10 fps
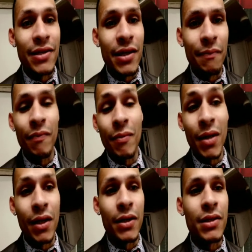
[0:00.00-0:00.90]
because
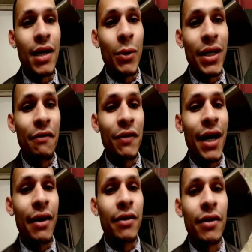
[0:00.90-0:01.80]
we definitely had a
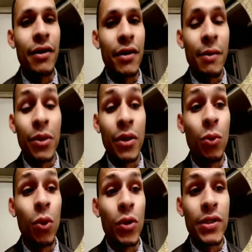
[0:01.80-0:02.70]
couple of good wars.
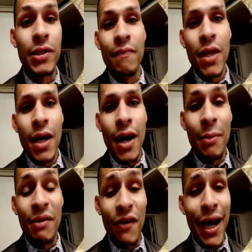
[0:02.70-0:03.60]
In fact,
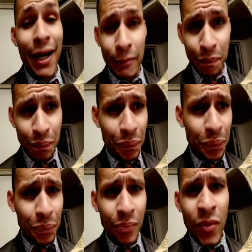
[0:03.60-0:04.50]

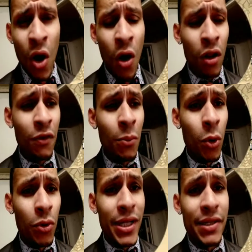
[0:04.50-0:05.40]
all of our more recent
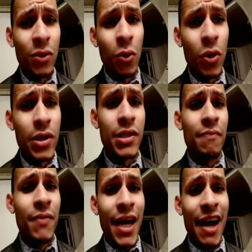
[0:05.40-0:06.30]
wars have
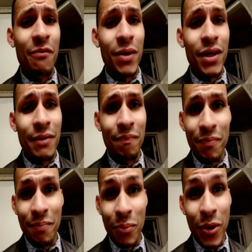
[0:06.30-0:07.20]
been pretty
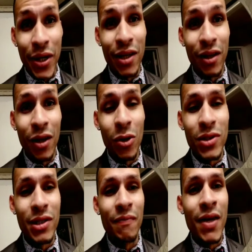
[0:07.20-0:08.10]
close.
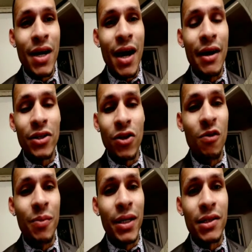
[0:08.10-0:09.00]
It's all been
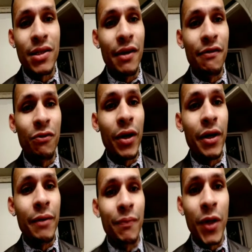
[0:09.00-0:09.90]
stuff where,
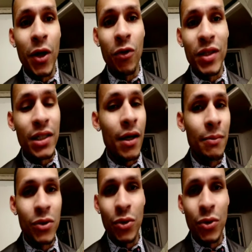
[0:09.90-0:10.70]
it's come to